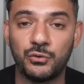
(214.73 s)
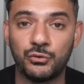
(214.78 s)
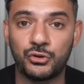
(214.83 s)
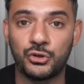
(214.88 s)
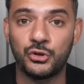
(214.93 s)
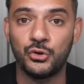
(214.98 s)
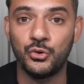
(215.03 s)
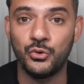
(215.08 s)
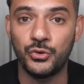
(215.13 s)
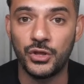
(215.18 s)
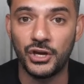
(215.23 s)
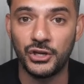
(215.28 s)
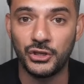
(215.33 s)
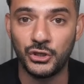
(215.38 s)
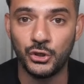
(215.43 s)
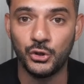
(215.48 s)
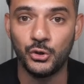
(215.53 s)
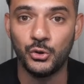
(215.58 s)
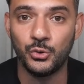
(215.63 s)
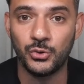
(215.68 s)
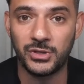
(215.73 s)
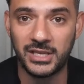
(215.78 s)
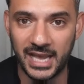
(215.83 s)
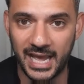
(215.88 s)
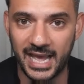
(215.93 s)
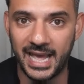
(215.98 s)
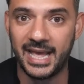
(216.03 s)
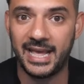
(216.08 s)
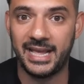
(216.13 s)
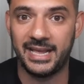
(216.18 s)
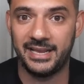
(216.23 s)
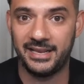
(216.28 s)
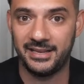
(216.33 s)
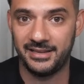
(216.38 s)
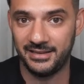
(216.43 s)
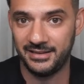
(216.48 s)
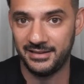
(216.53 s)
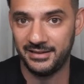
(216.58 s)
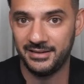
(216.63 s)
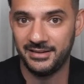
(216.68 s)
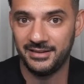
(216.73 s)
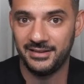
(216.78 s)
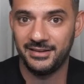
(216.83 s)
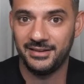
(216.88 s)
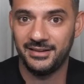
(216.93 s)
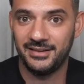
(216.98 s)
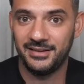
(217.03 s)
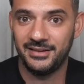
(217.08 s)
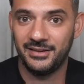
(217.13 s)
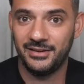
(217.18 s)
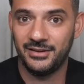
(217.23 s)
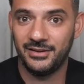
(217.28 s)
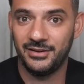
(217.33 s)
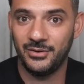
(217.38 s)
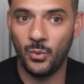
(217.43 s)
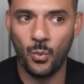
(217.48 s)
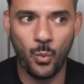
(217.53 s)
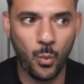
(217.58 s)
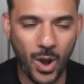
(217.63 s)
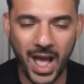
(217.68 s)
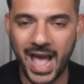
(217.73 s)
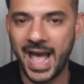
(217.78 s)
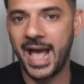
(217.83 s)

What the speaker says: to the UK. Wow.